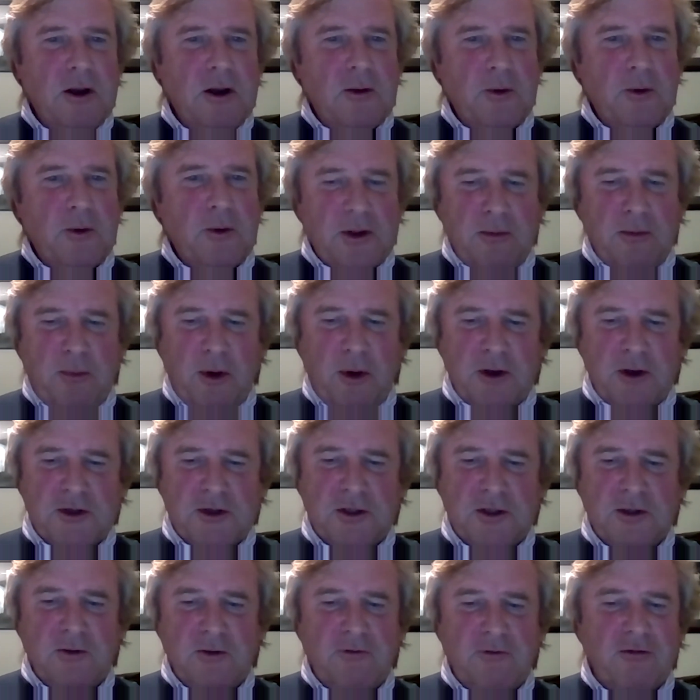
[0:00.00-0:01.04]
with a
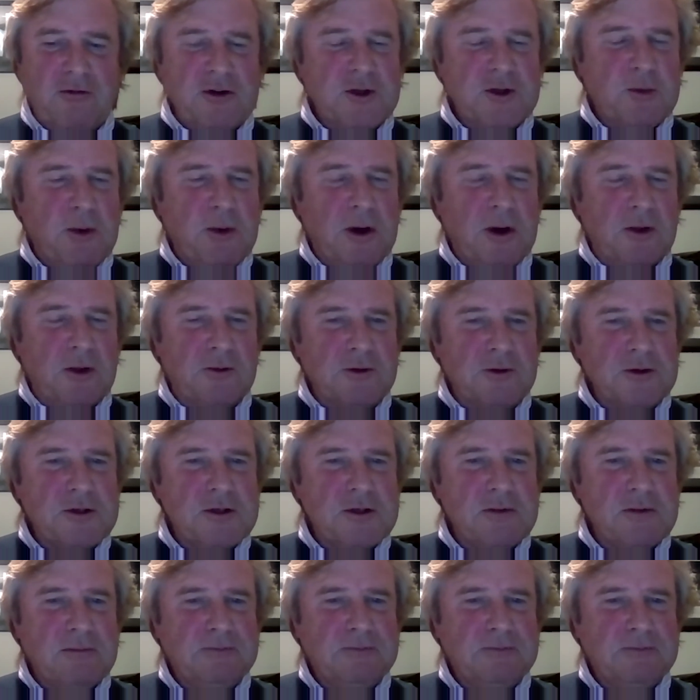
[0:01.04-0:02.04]
positive response.